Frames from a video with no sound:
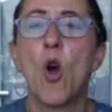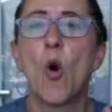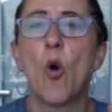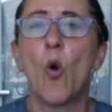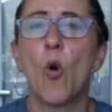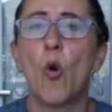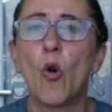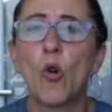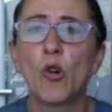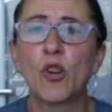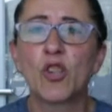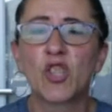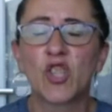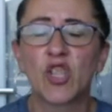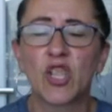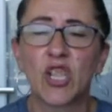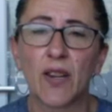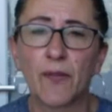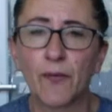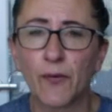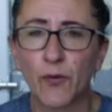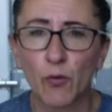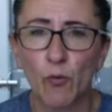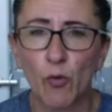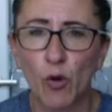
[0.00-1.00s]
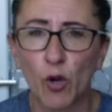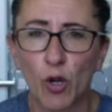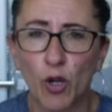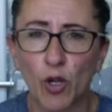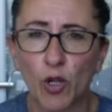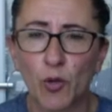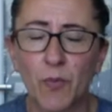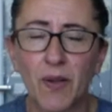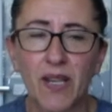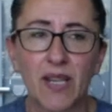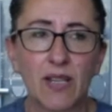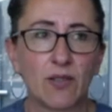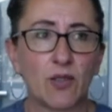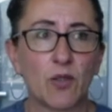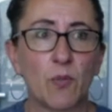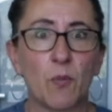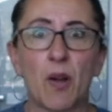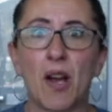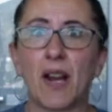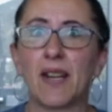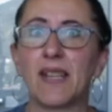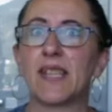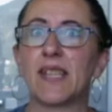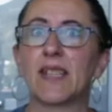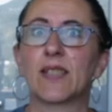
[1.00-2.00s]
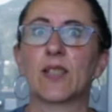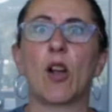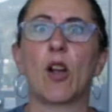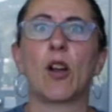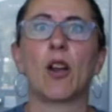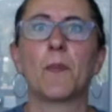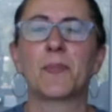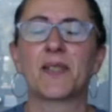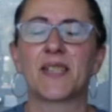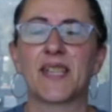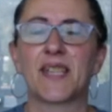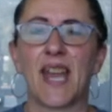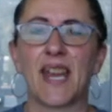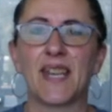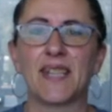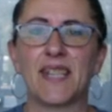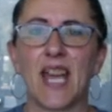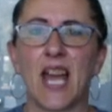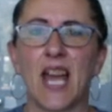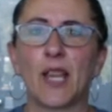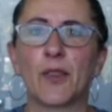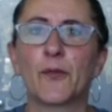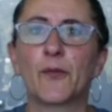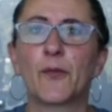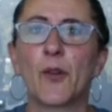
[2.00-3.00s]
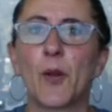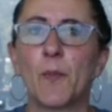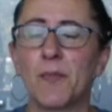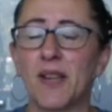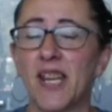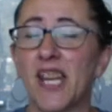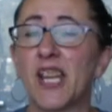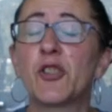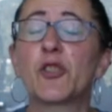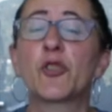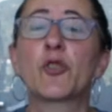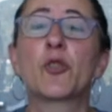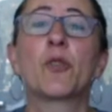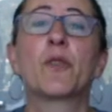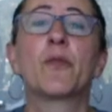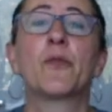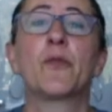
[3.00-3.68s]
or shift work, because the body is all upside down from nature,